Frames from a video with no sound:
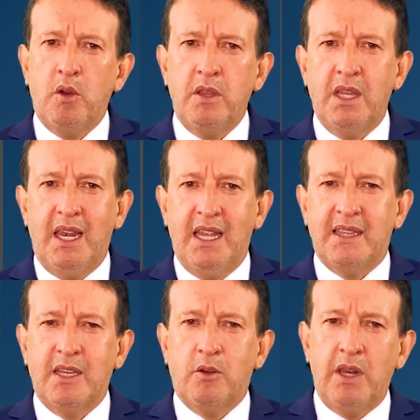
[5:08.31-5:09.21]

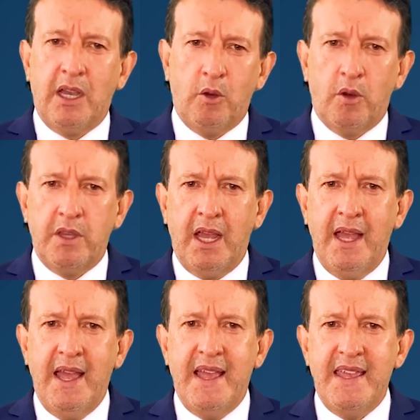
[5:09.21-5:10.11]
oxygenation to be
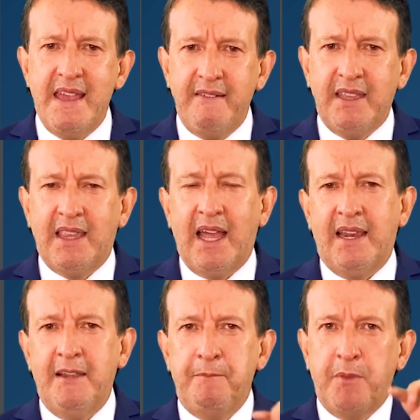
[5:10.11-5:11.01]
peripheral through
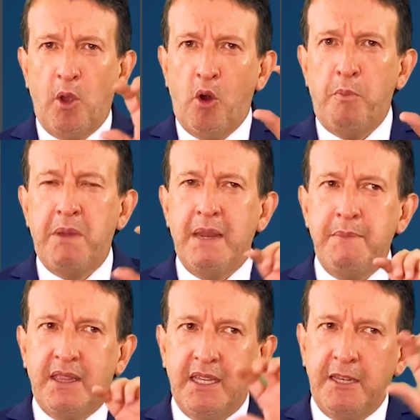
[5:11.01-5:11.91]
the cornea to
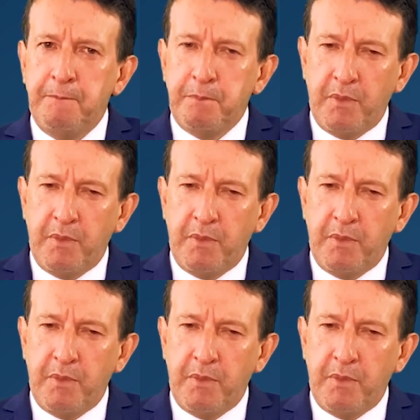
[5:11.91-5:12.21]
maintain